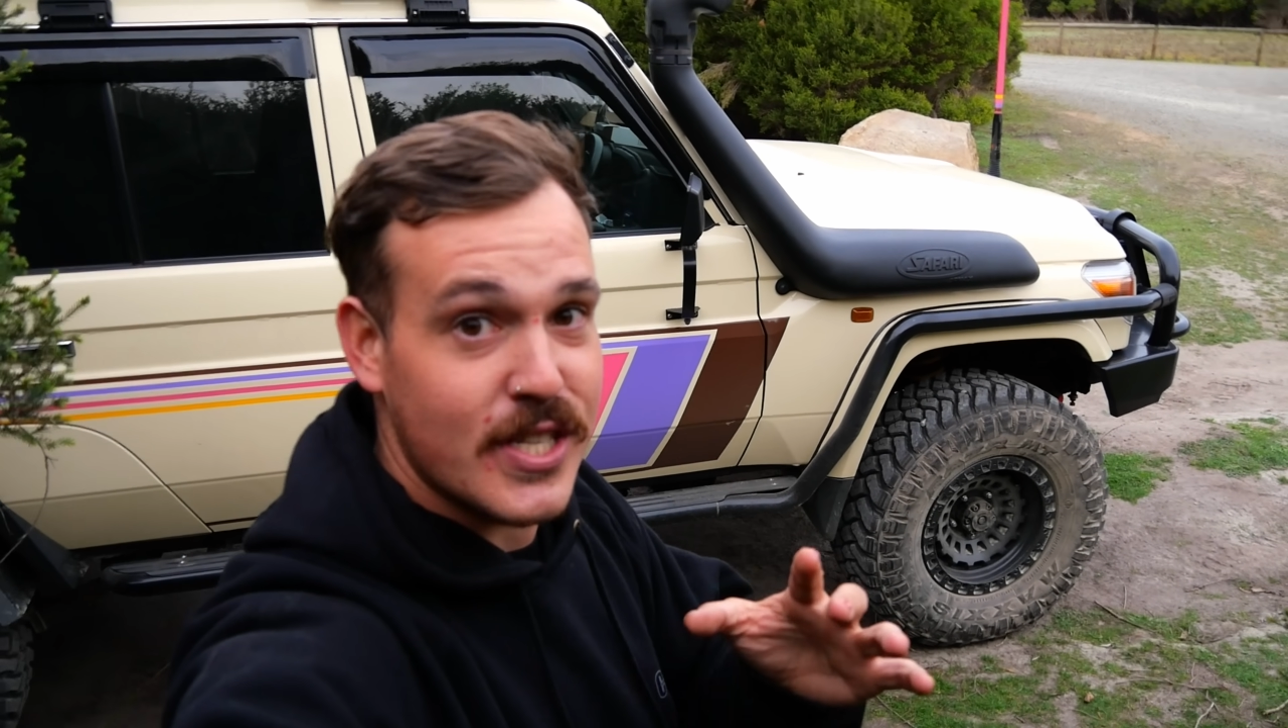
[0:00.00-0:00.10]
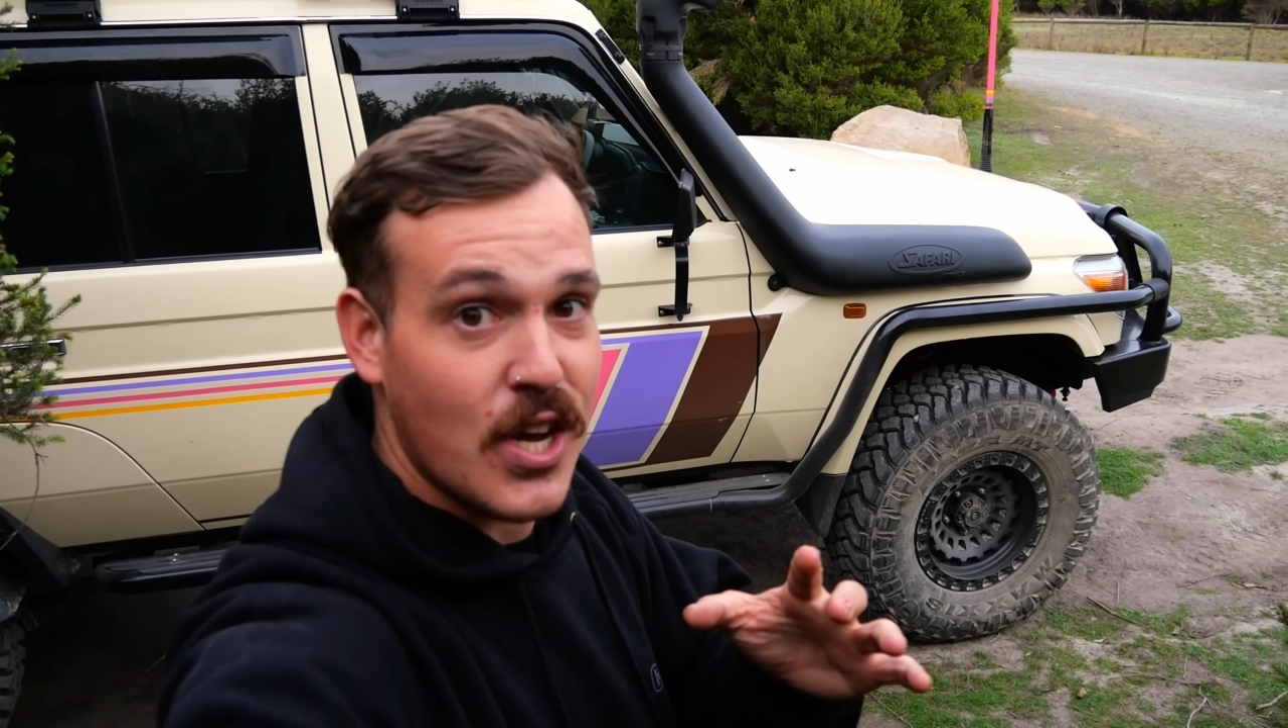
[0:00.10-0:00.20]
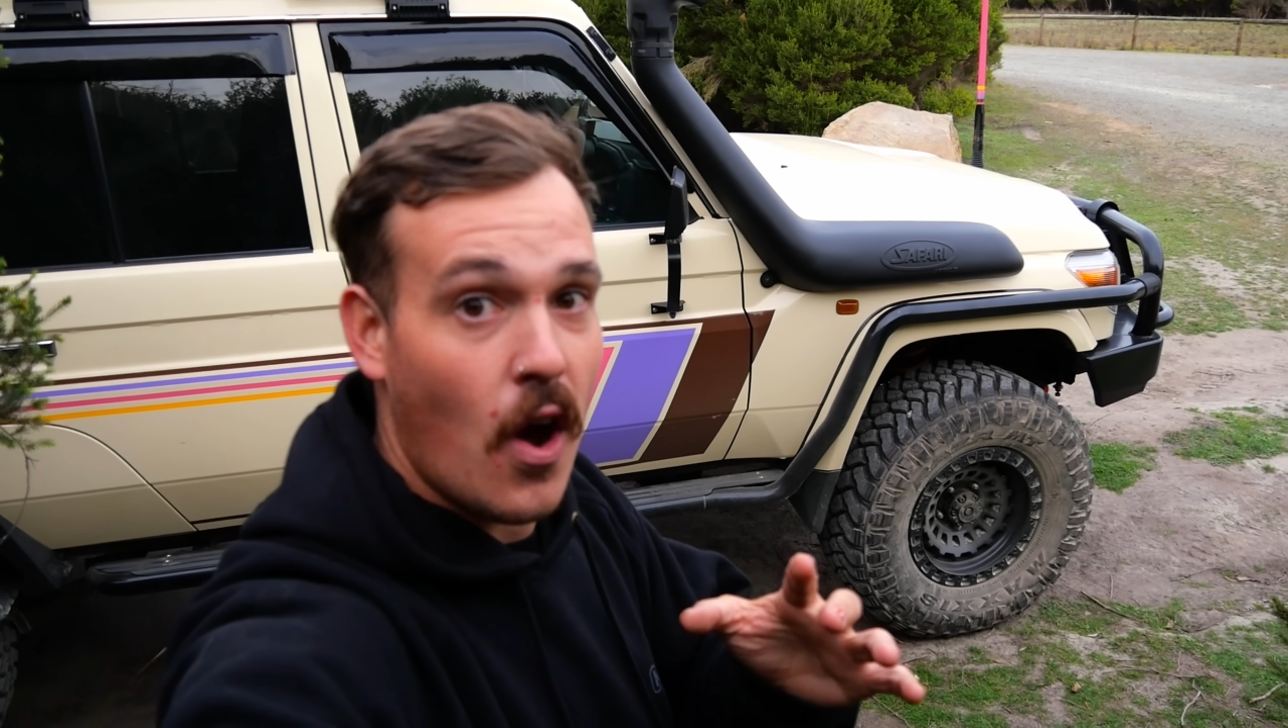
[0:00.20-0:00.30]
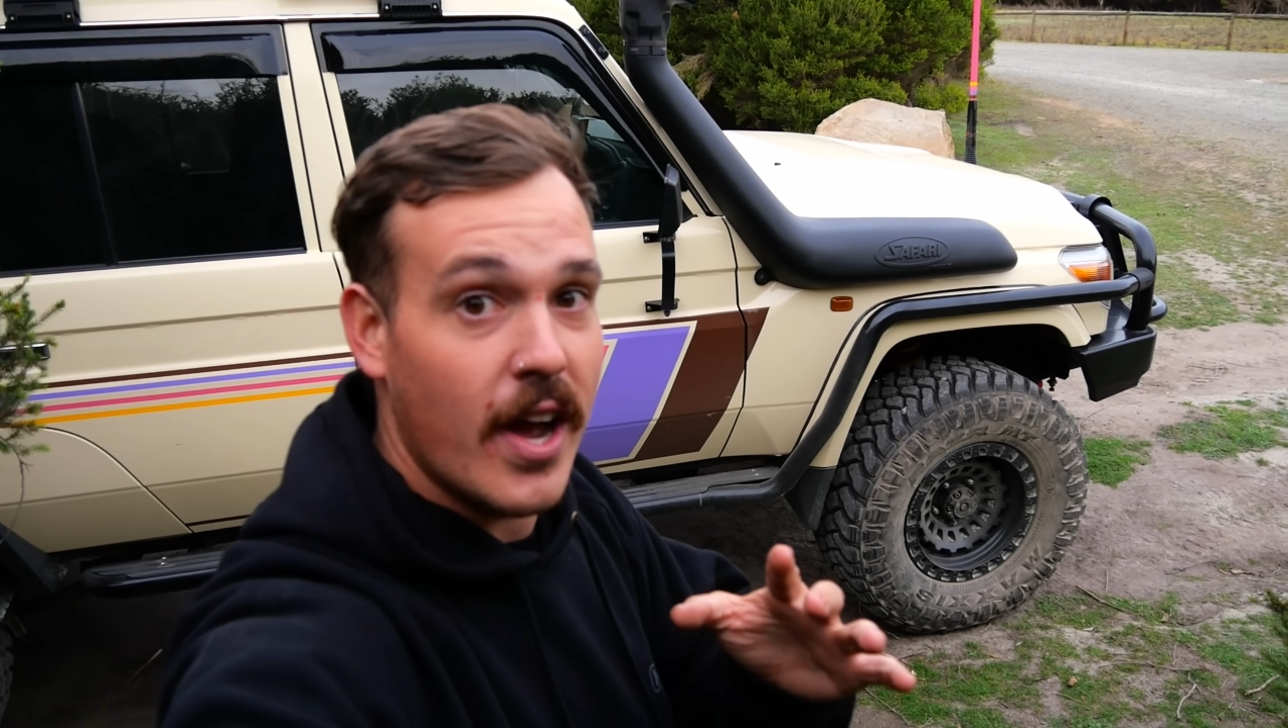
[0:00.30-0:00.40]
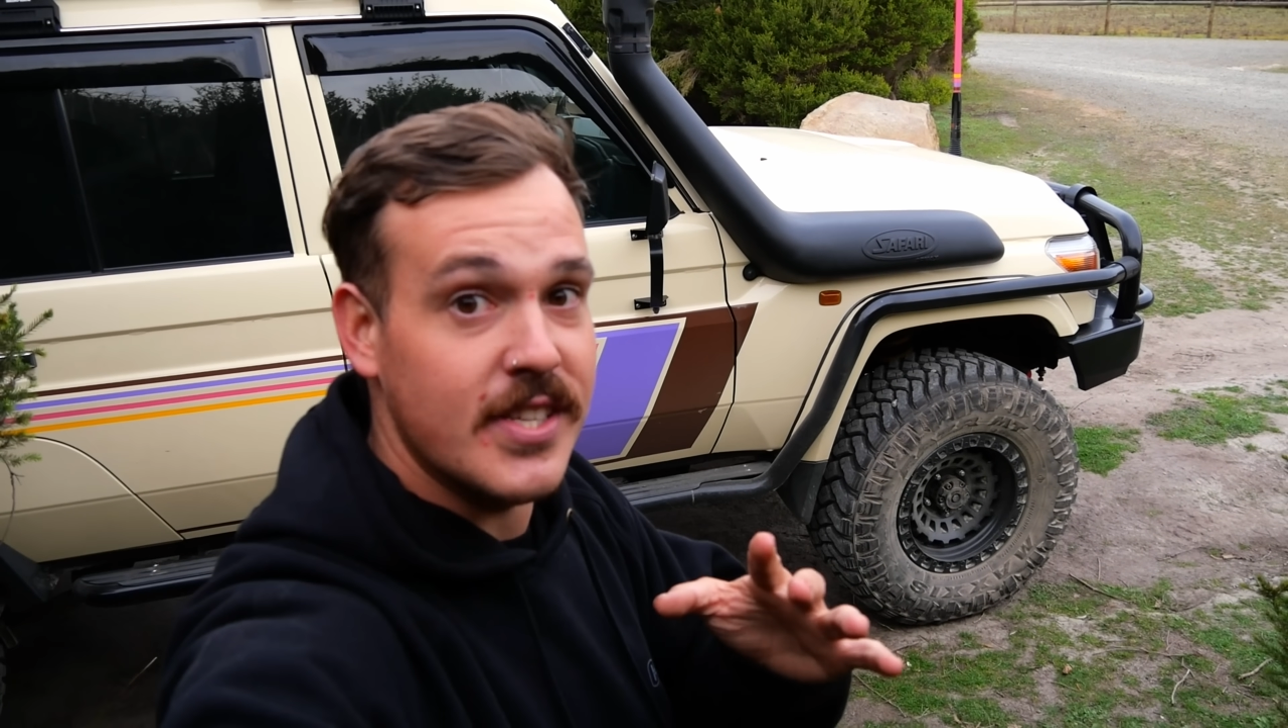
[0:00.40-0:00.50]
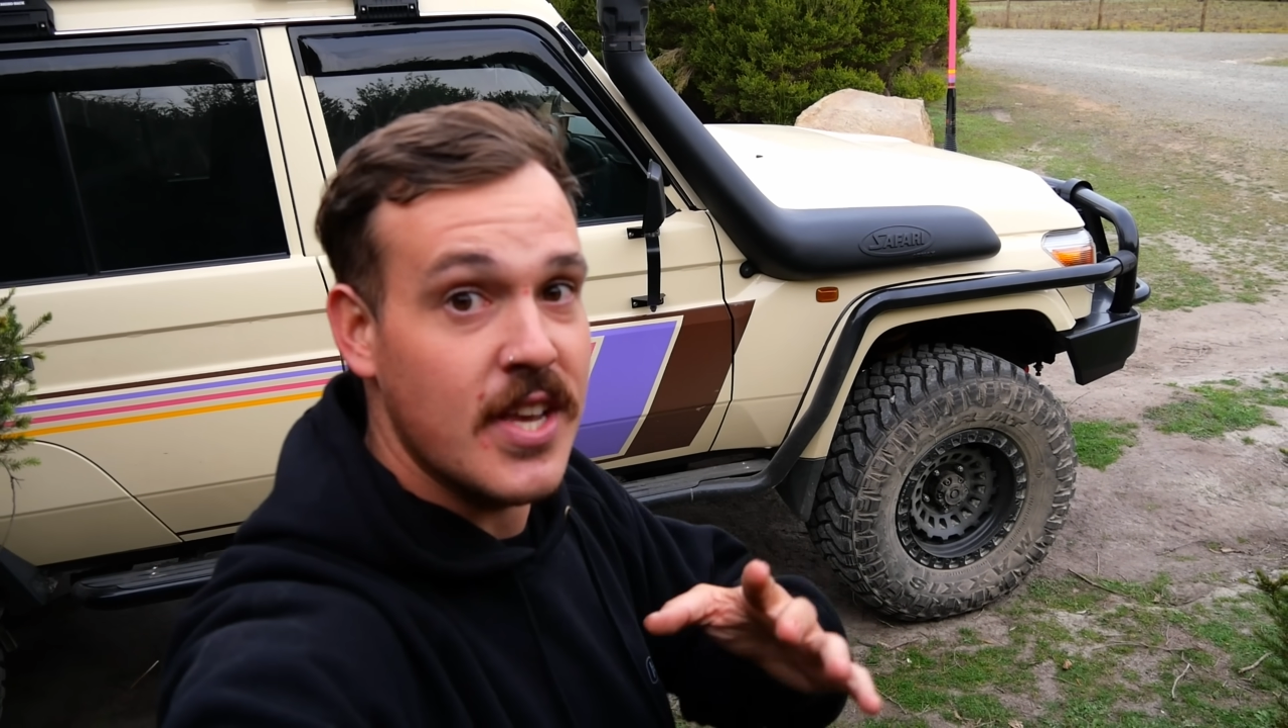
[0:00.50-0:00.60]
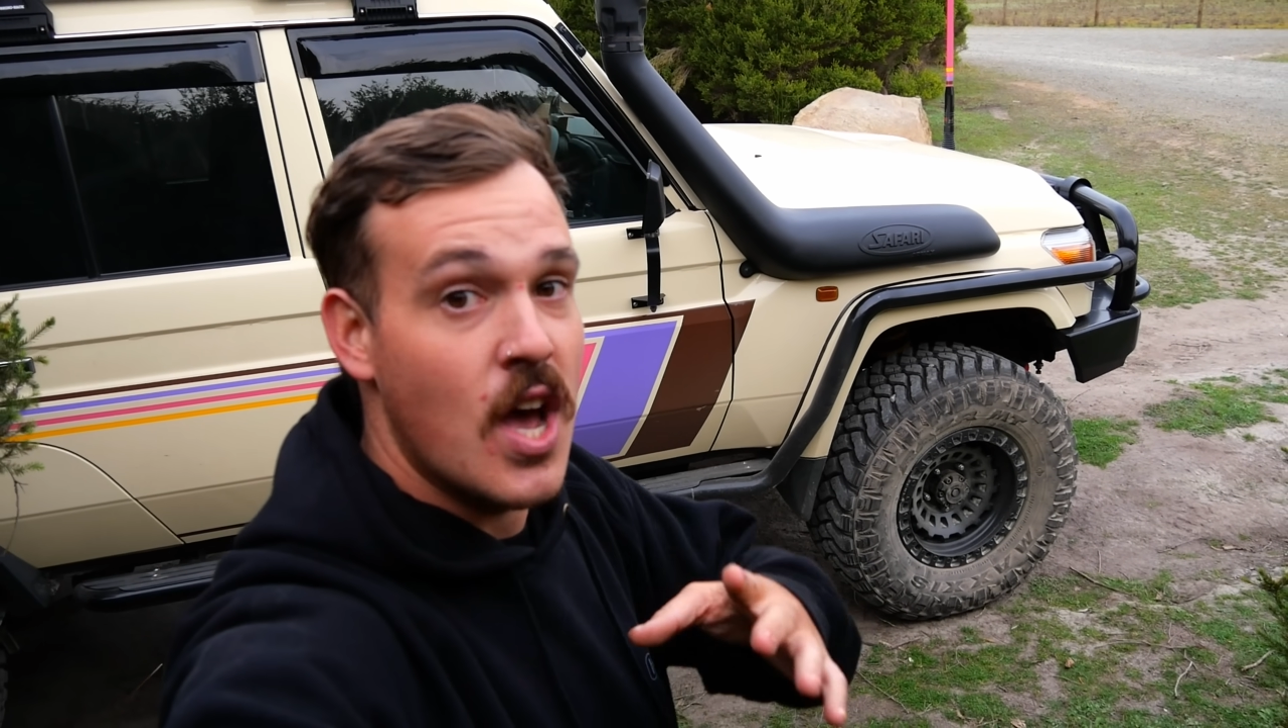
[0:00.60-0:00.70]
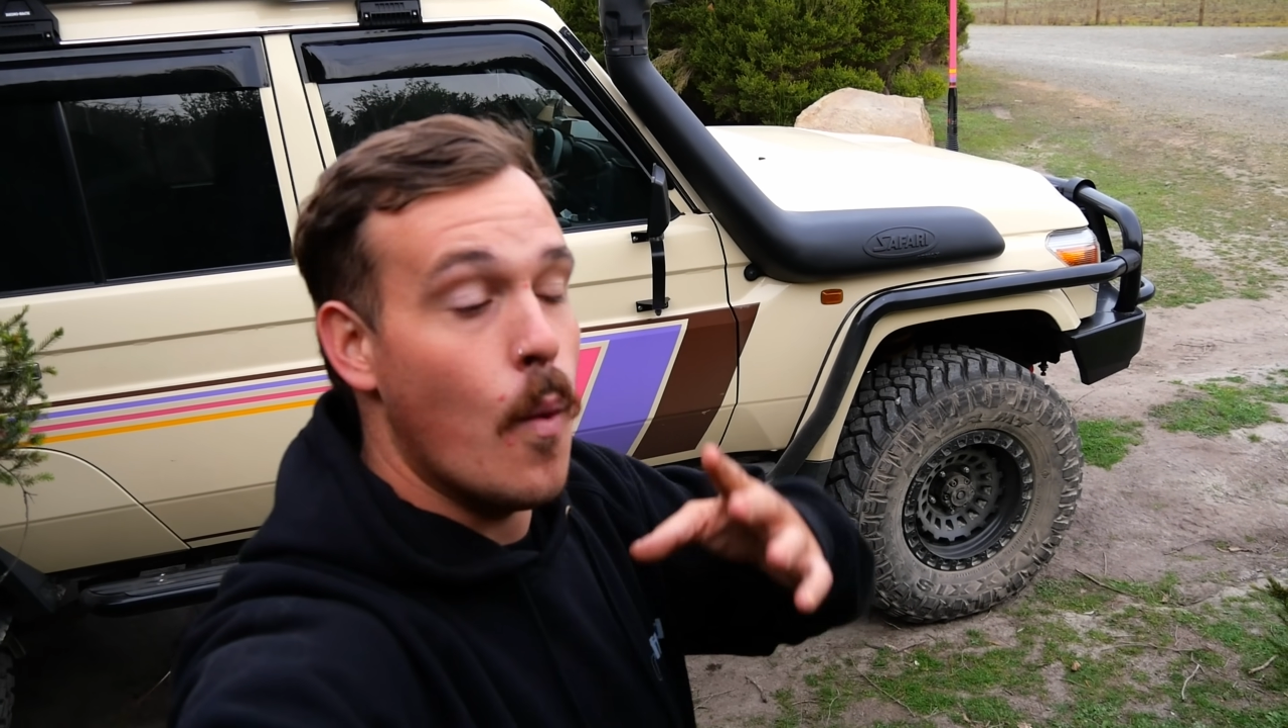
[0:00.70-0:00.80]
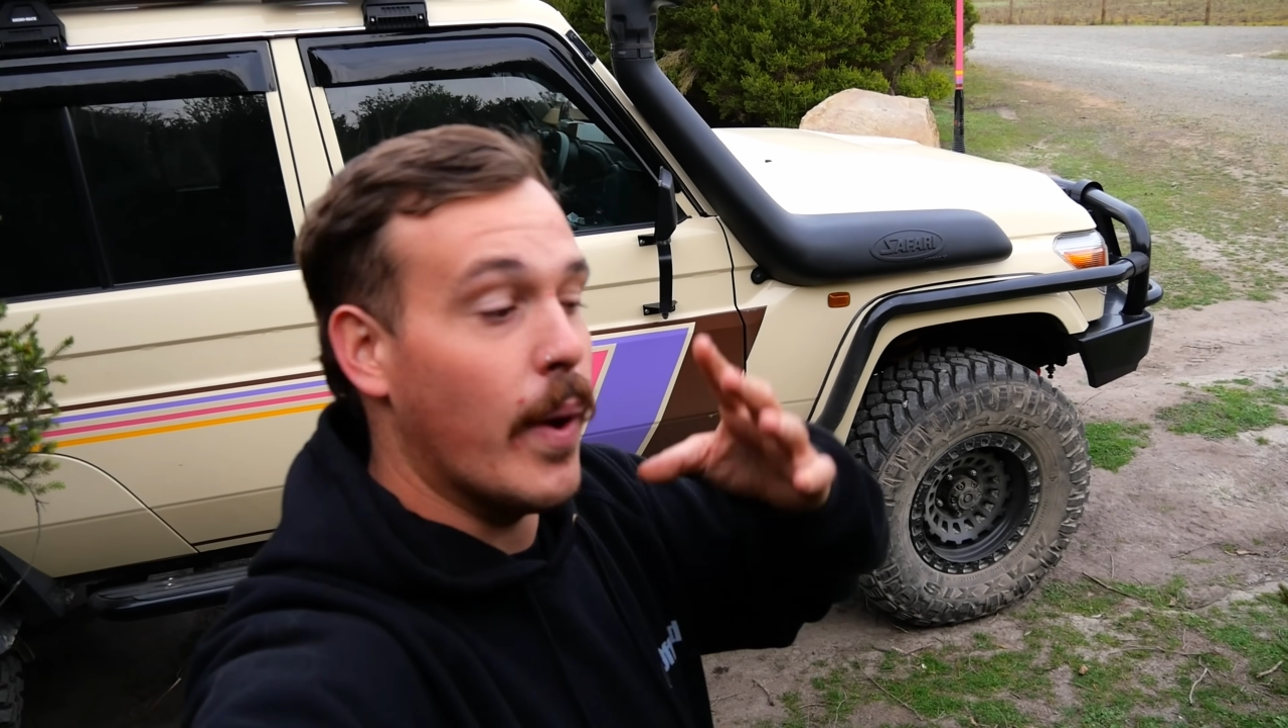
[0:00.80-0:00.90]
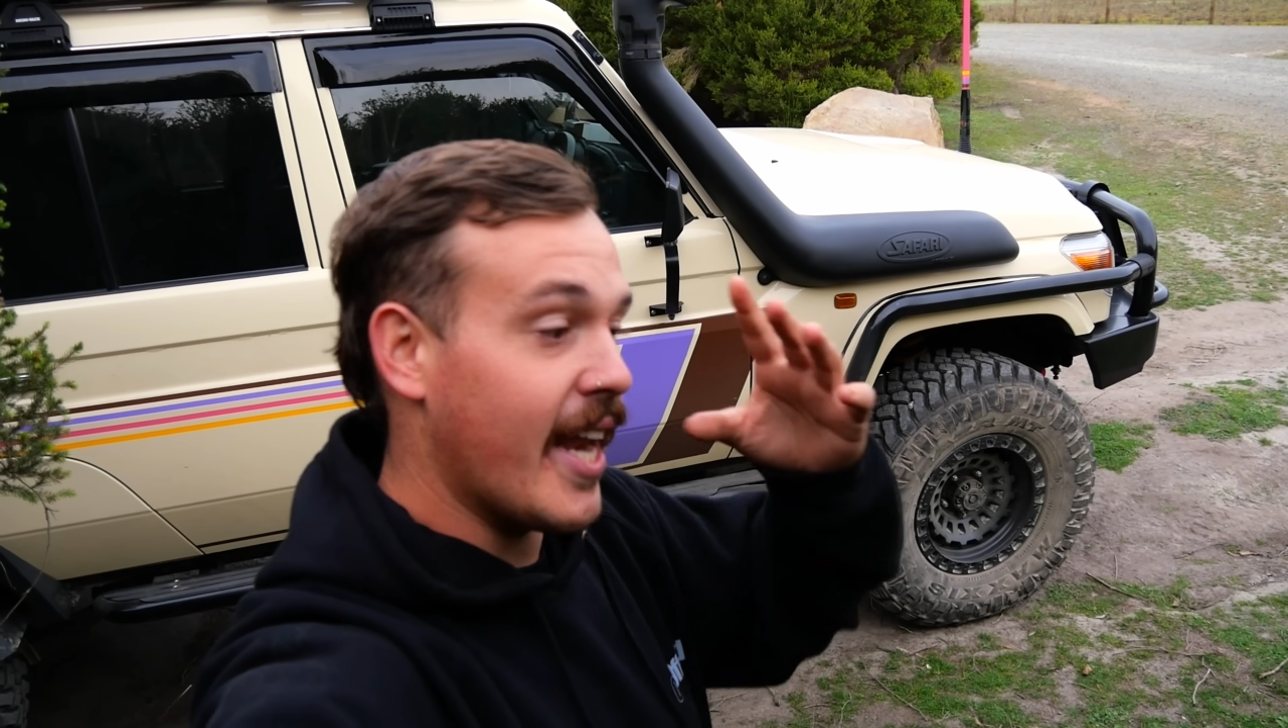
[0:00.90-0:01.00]
and tyres.
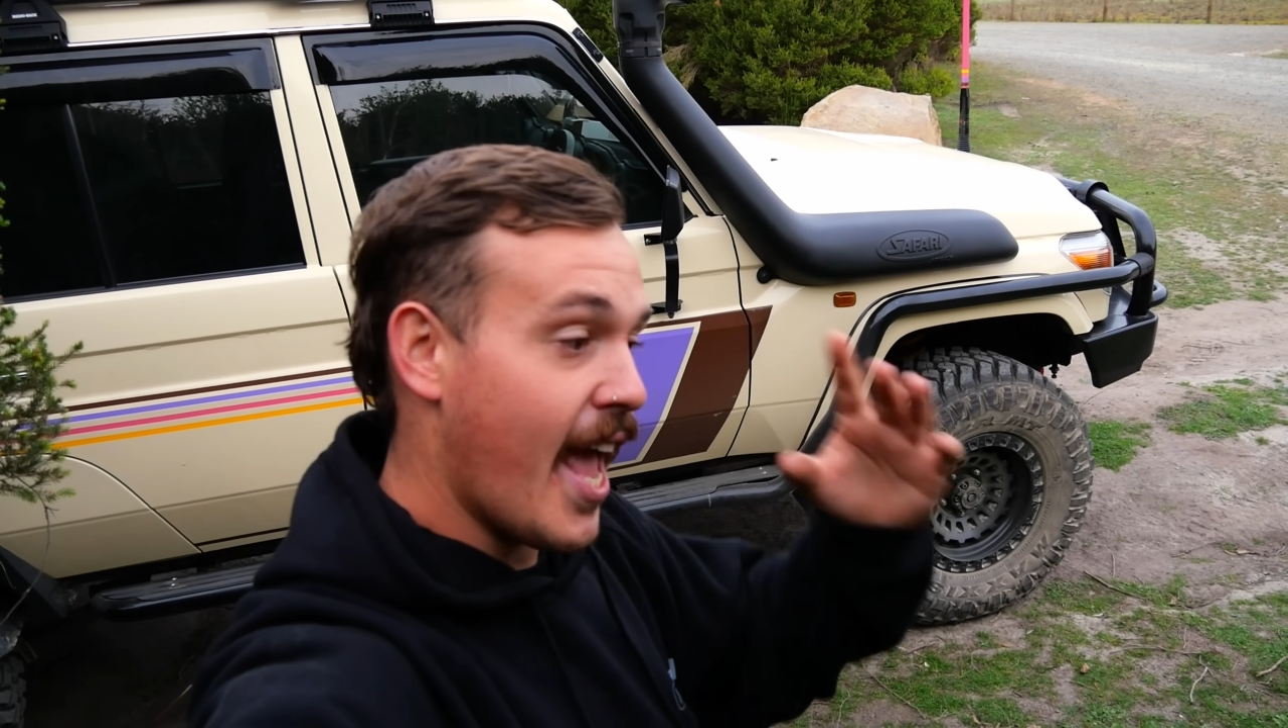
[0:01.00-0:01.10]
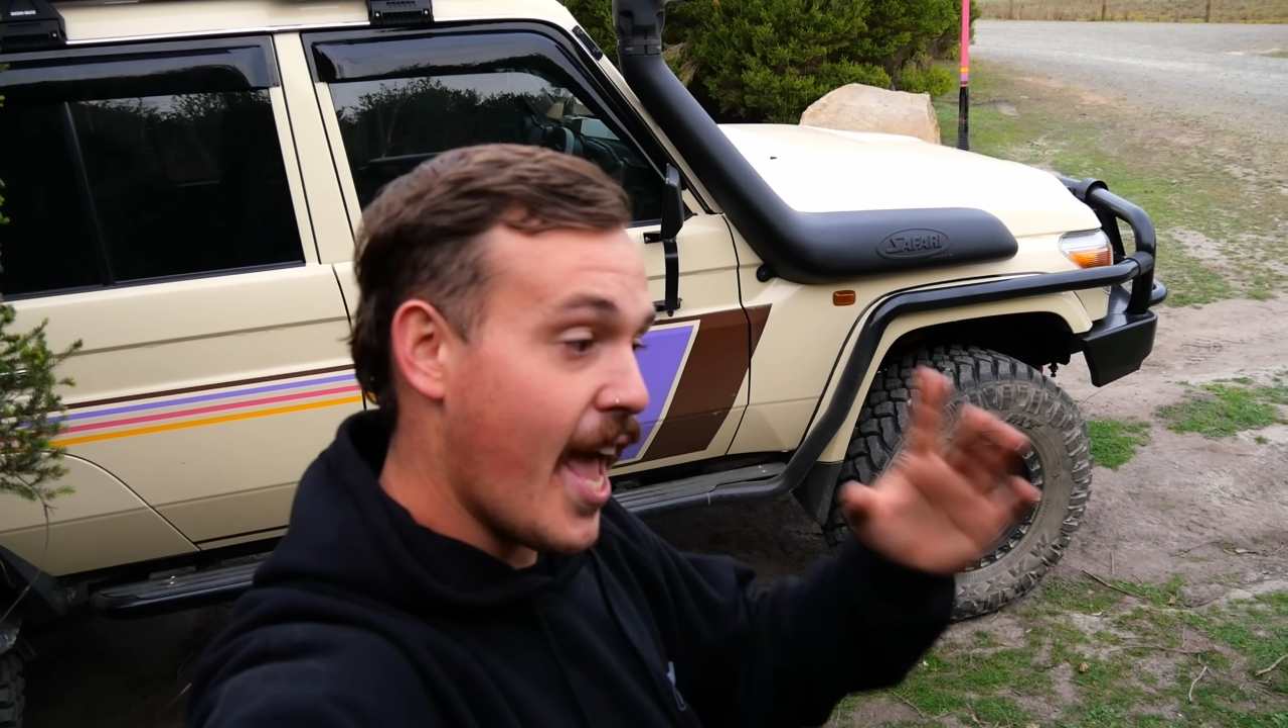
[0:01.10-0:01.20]
We're going to